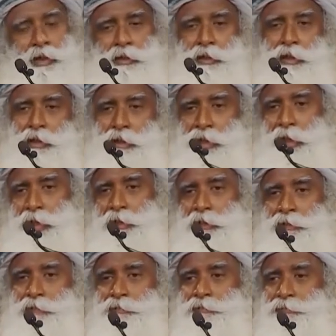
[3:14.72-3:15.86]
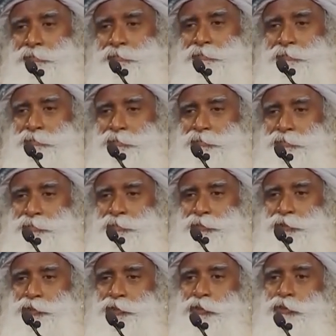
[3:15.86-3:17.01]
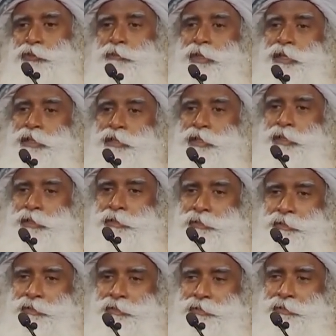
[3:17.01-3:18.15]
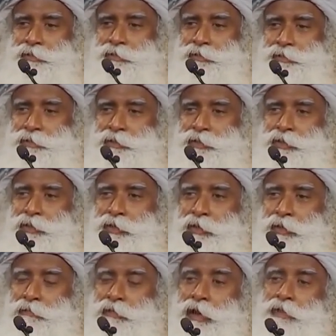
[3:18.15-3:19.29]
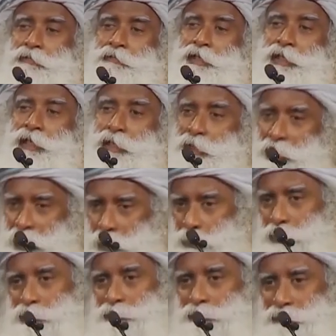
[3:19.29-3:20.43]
They're carrying so many things of how it cannot happen.